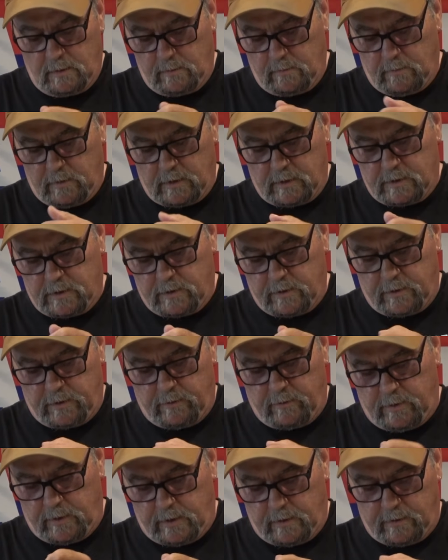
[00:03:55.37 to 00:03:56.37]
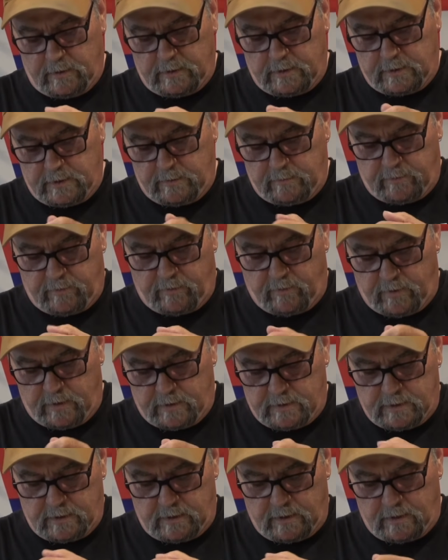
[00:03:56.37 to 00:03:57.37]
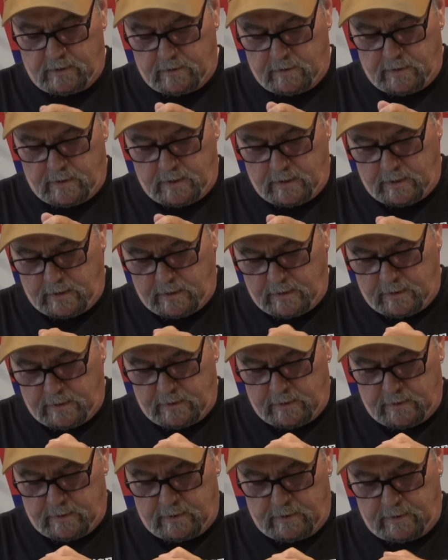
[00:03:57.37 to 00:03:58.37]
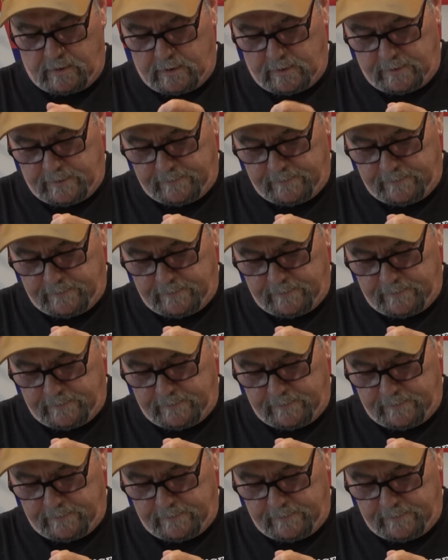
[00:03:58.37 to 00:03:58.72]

Make sure you're running the same threads that they already had in there.